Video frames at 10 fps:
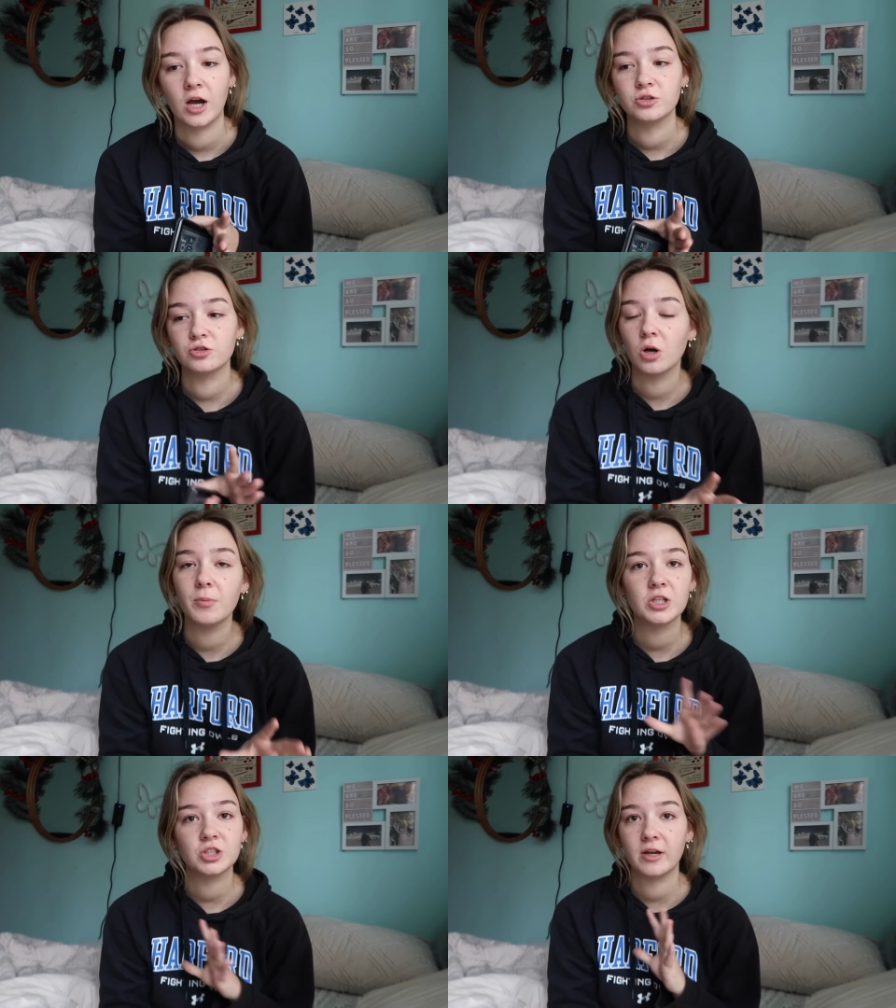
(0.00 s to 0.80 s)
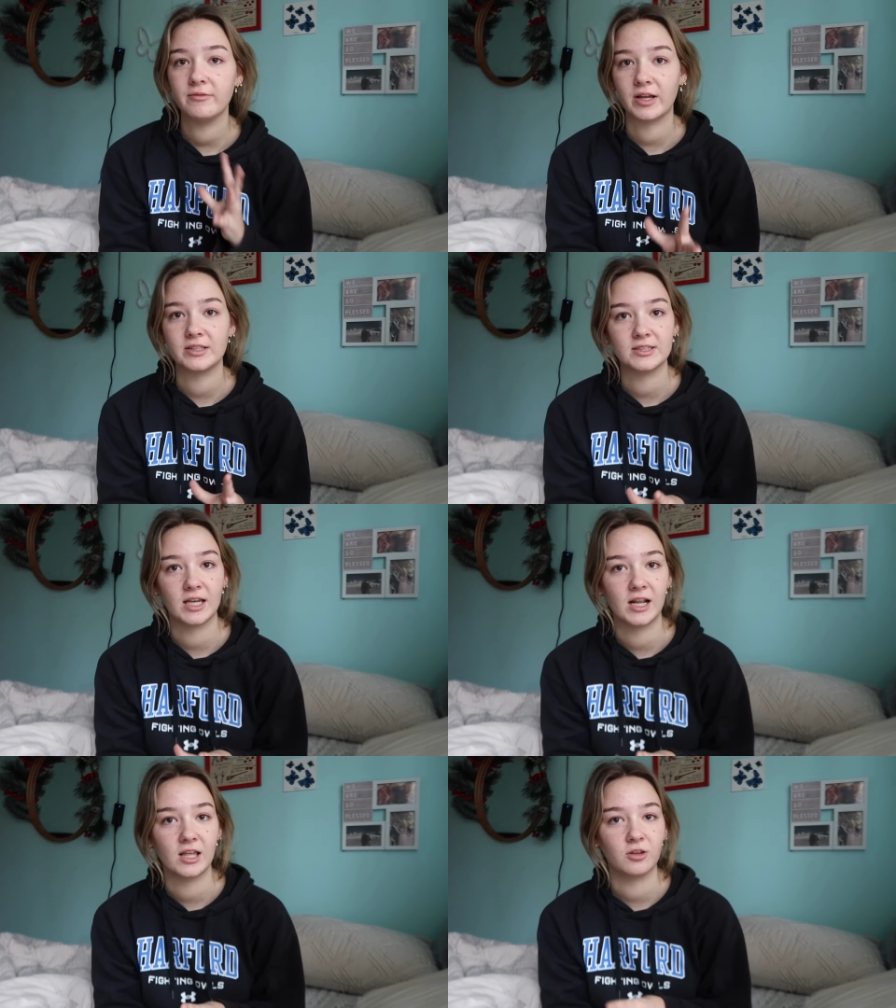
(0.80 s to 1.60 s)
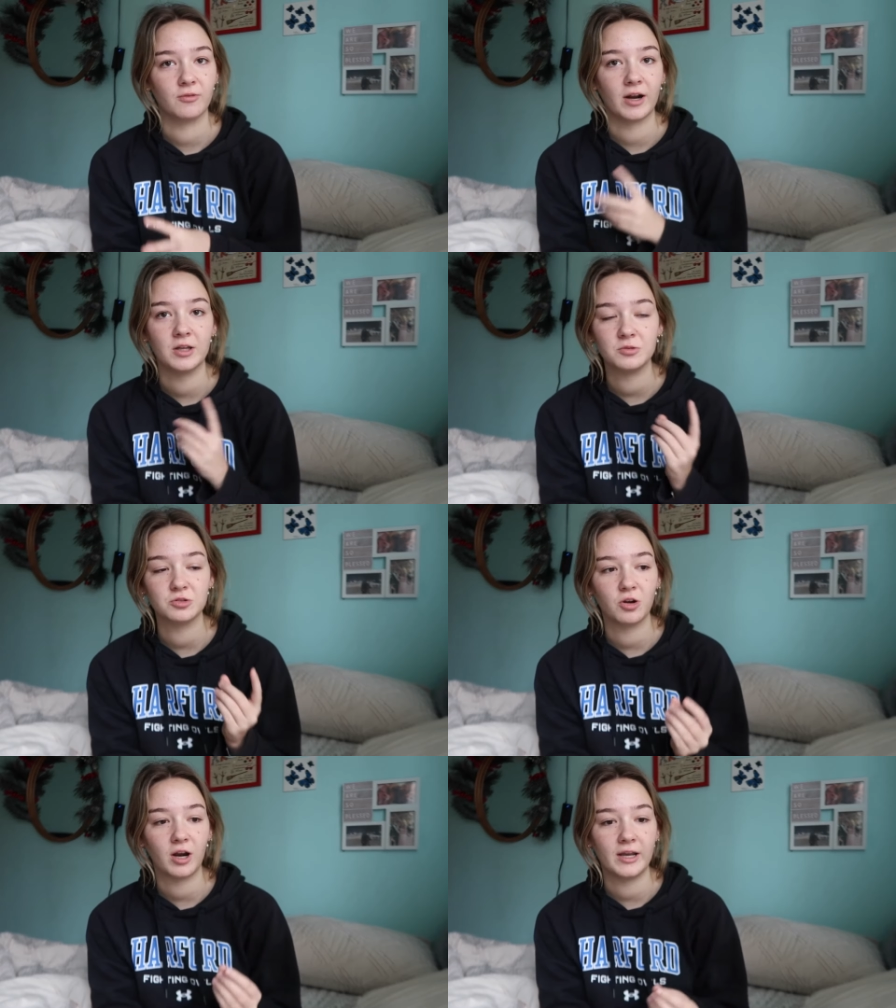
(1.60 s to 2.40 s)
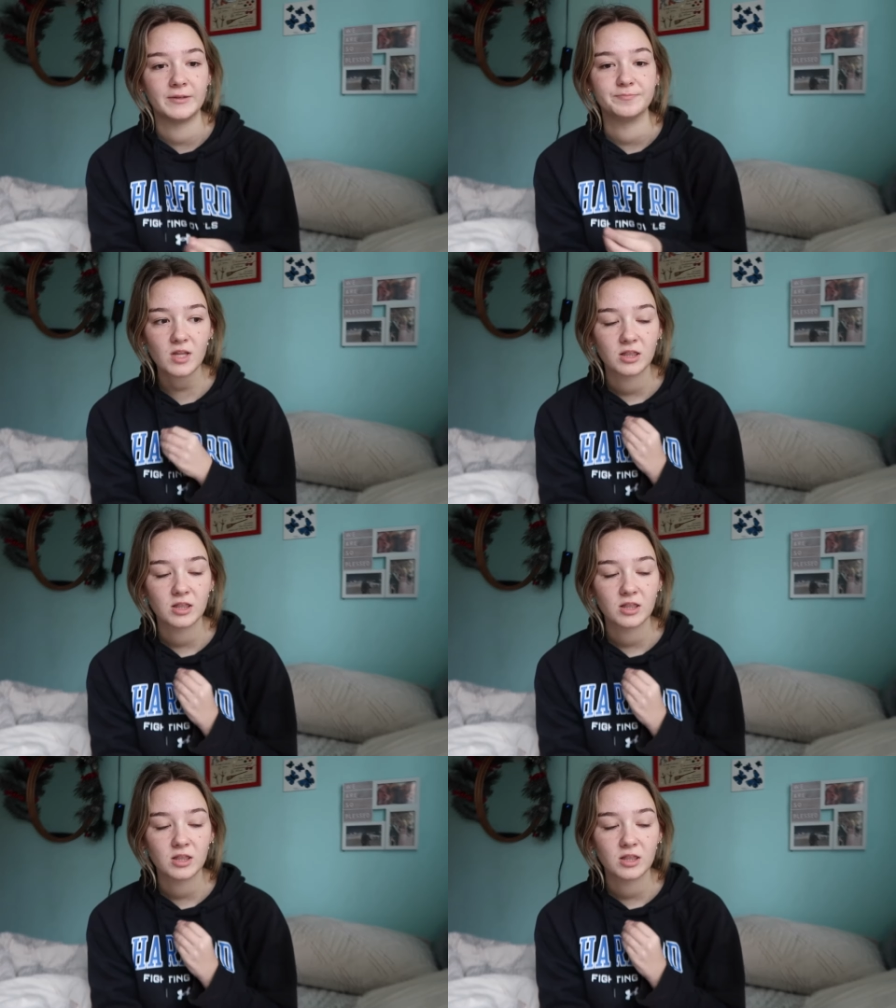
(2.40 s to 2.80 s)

so much events in it. The writing was great.